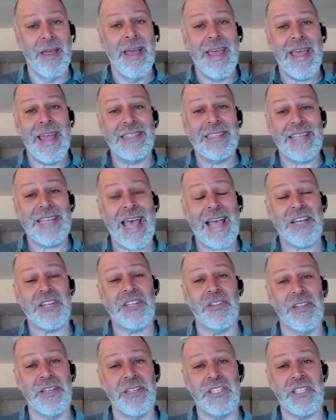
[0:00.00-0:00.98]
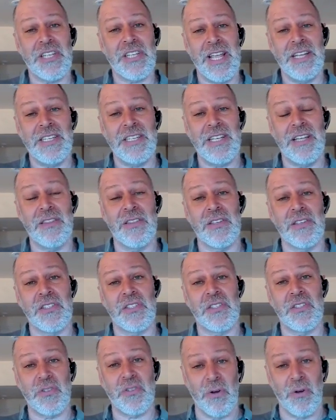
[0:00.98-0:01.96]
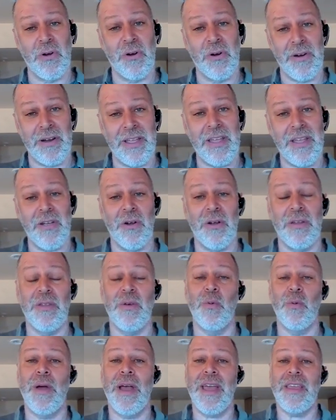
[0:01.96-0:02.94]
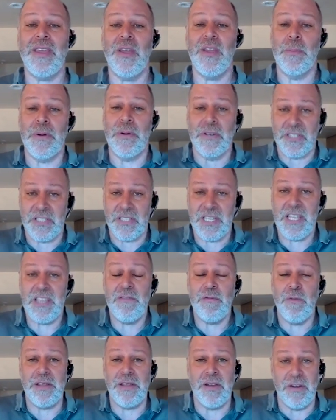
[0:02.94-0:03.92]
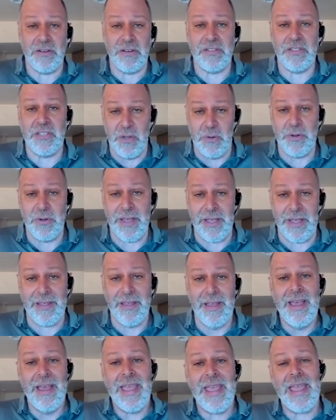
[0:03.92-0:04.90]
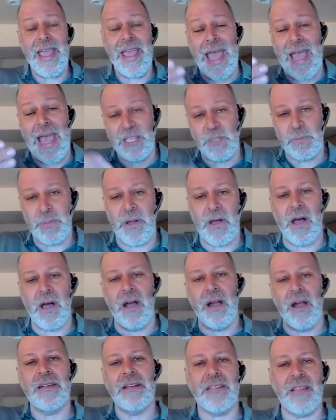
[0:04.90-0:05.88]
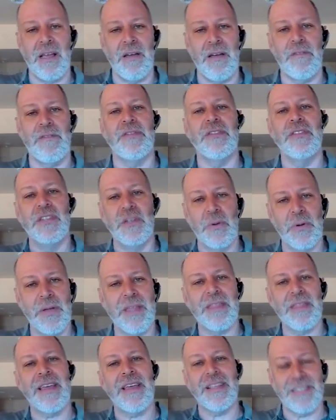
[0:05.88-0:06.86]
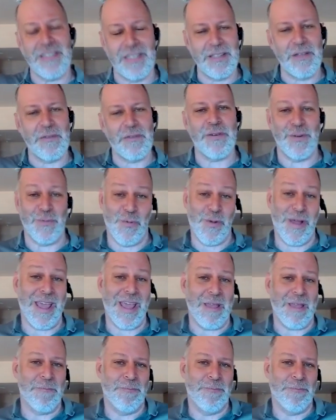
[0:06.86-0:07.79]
it's actually changing the story or the way you perceive what you're doing as part of doing things a different way.